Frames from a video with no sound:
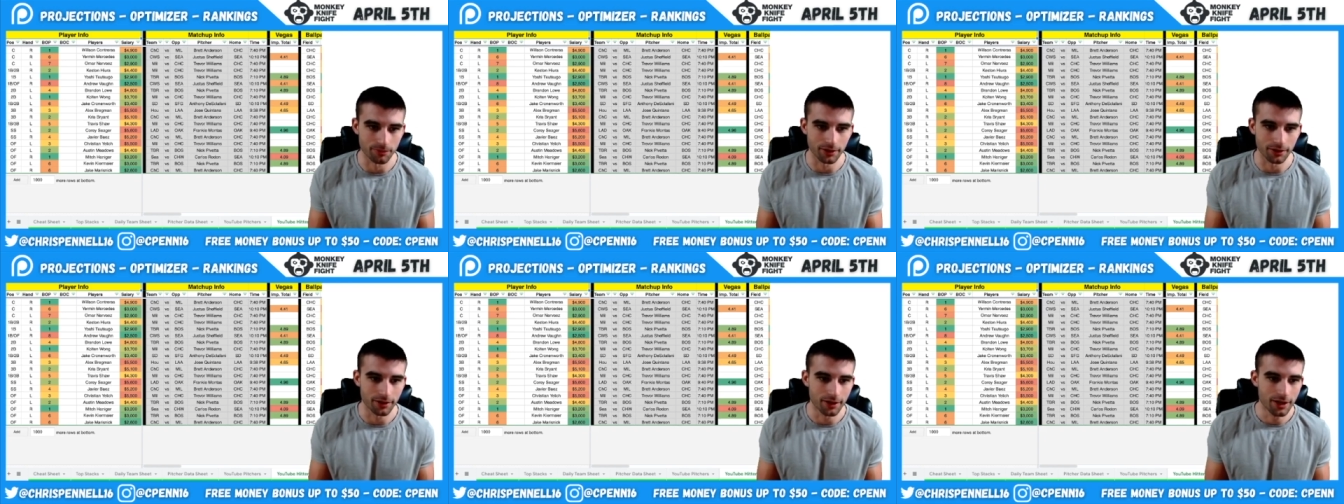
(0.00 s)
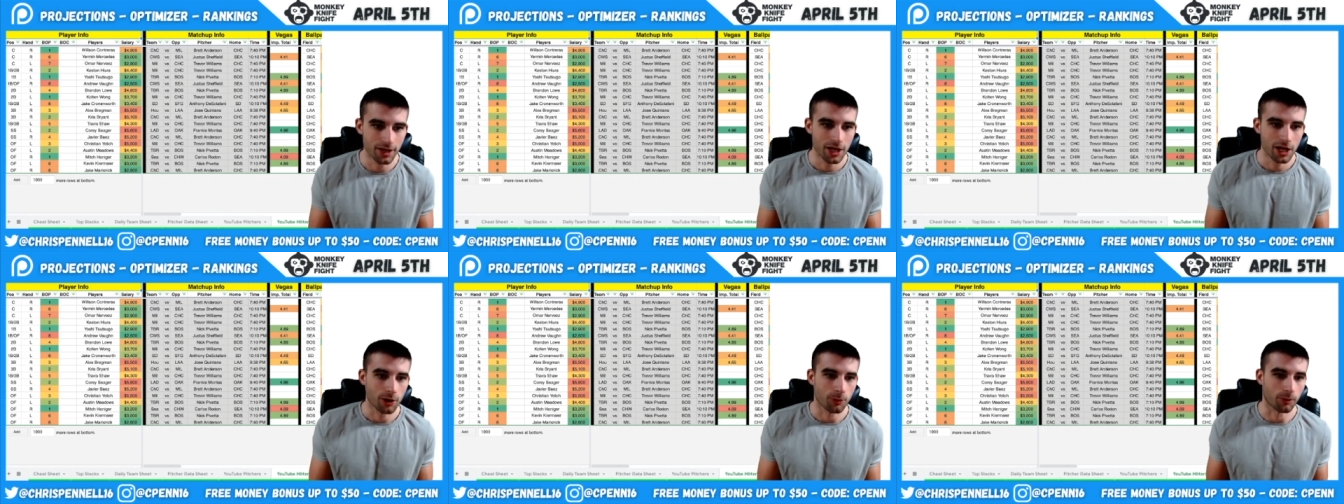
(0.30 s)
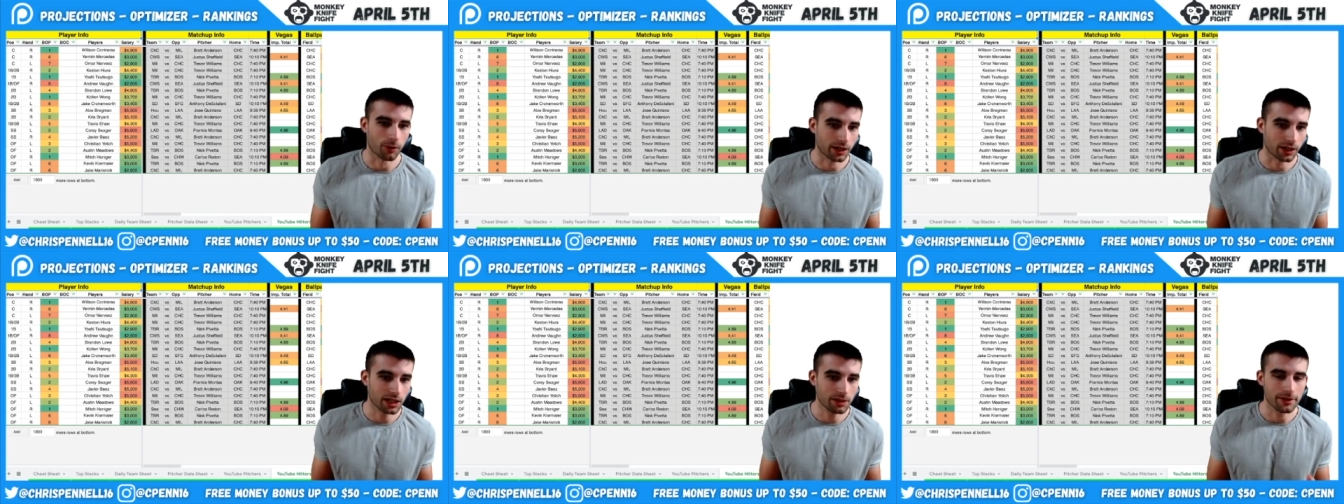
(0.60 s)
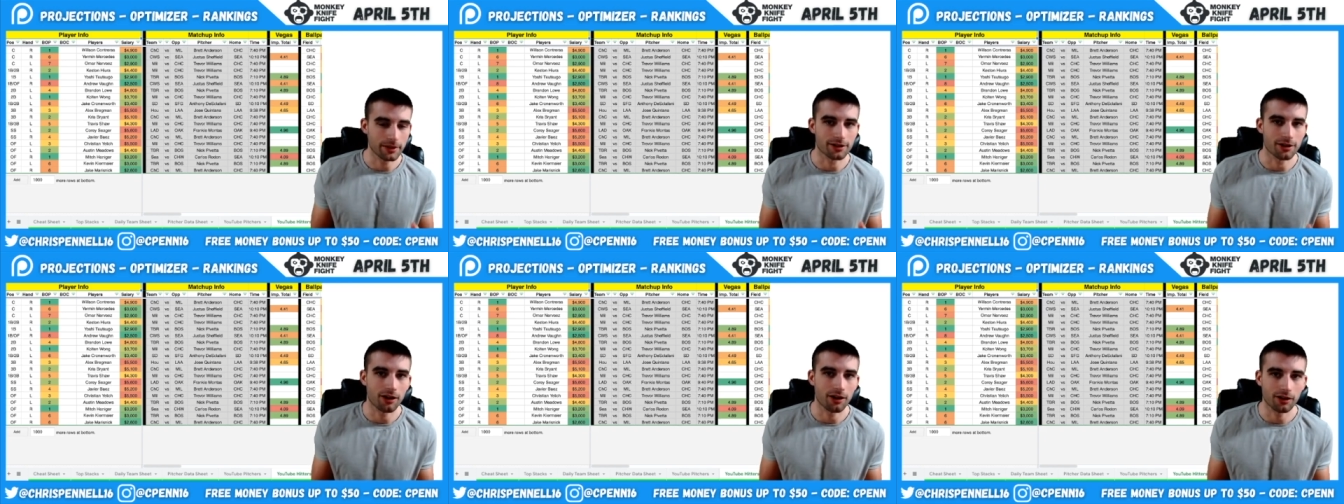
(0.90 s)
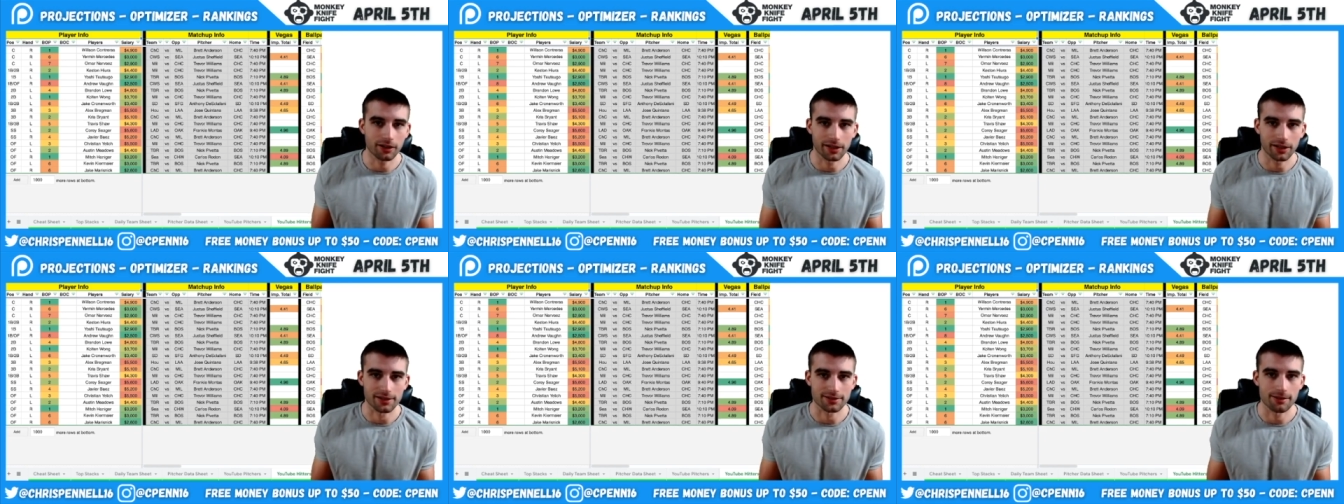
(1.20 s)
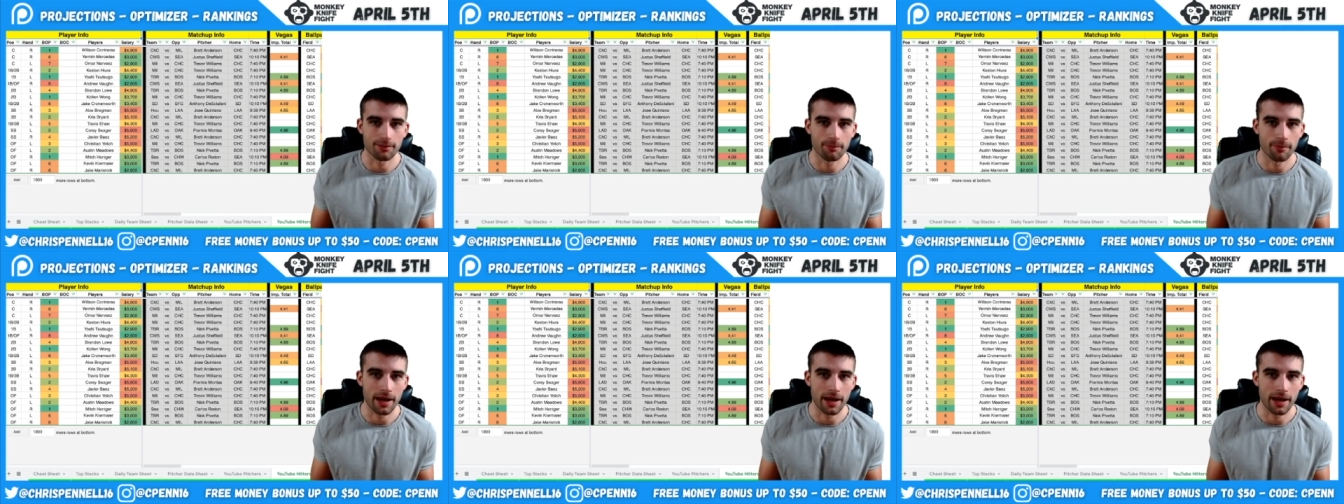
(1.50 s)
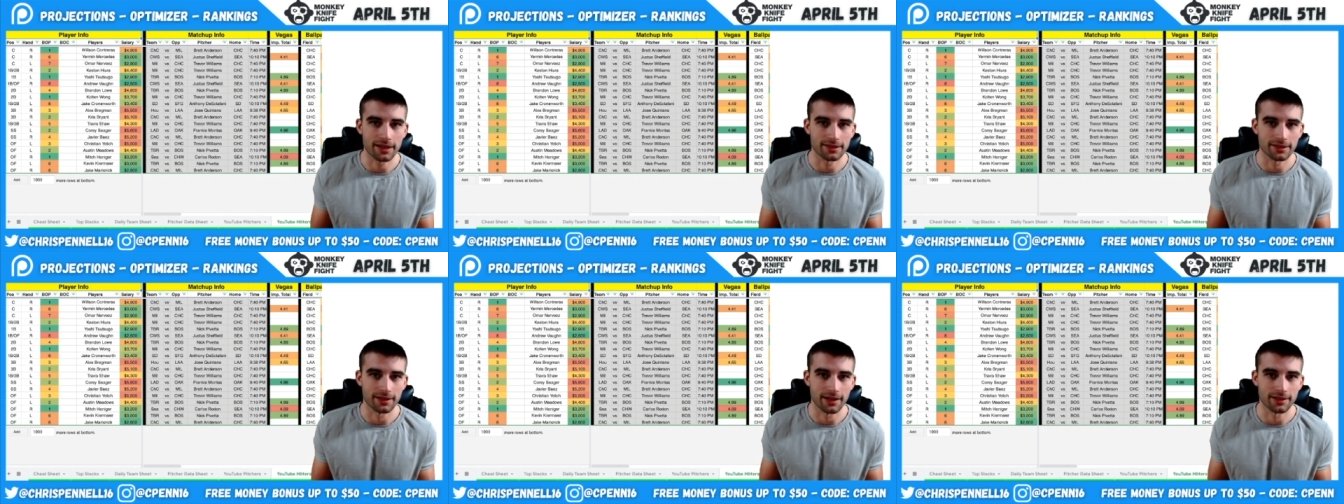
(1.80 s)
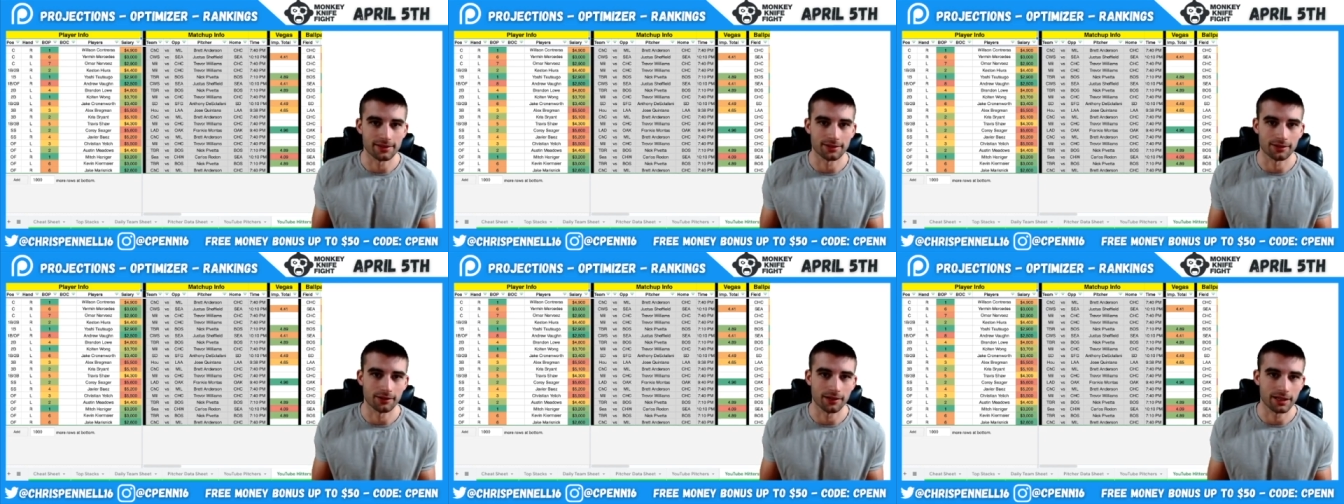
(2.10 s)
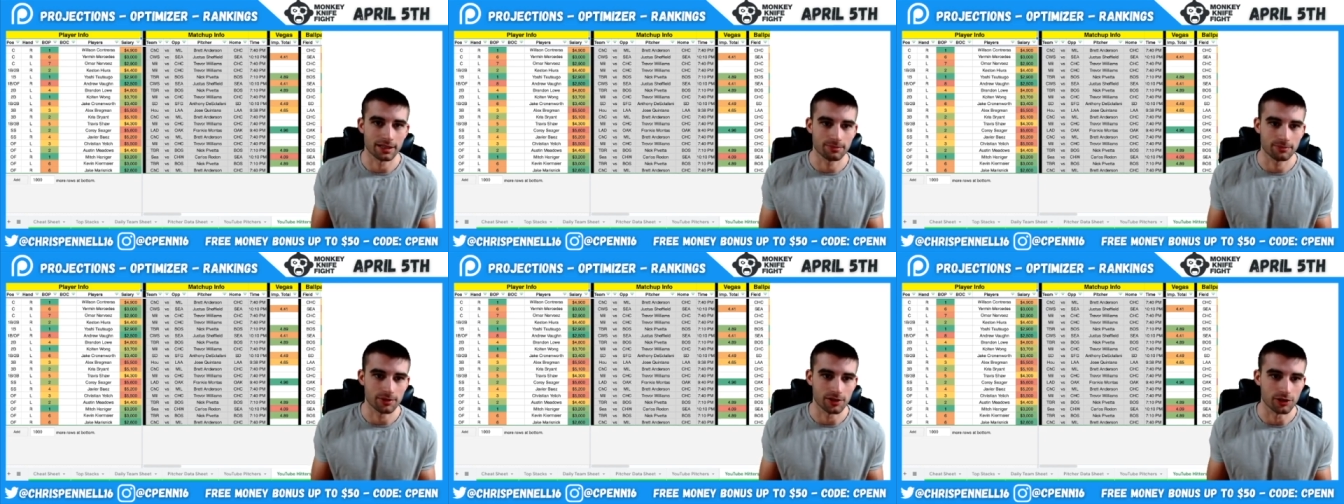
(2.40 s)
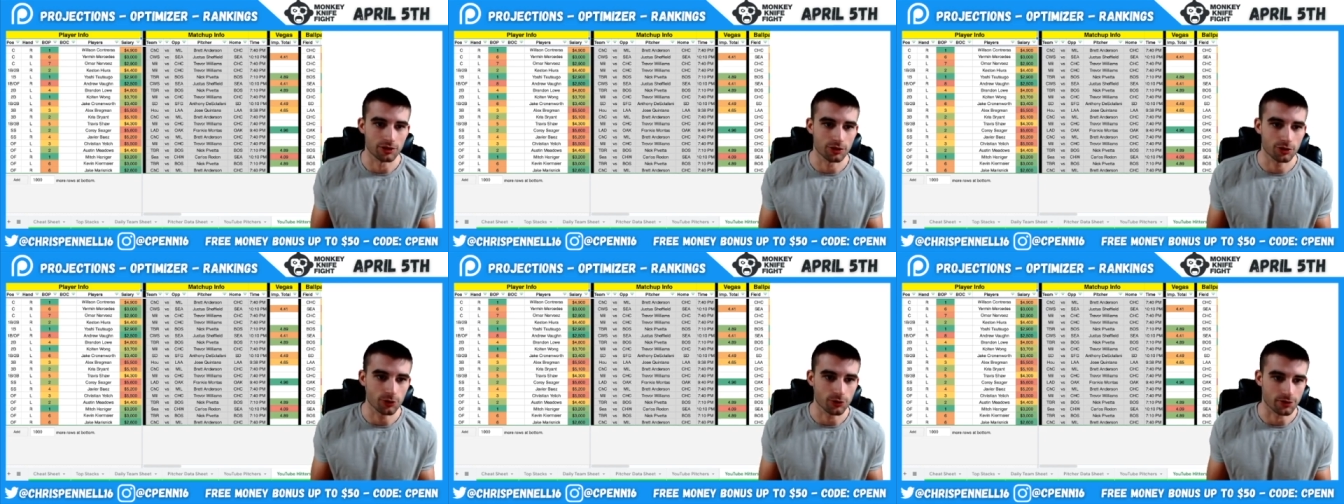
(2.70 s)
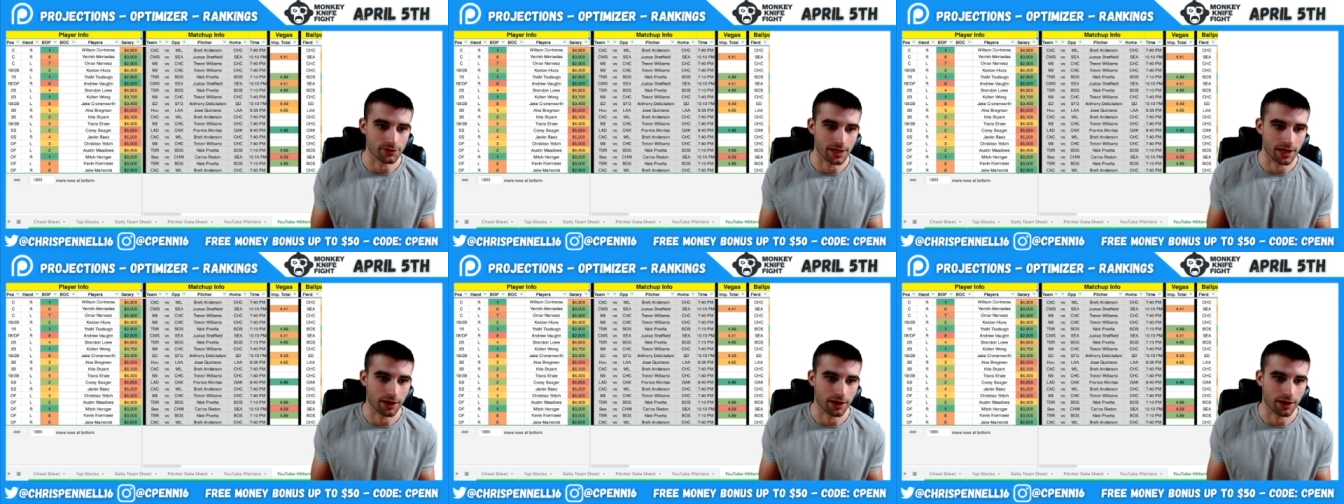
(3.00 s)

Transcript: But we're going to be targeting some bats against our S P twos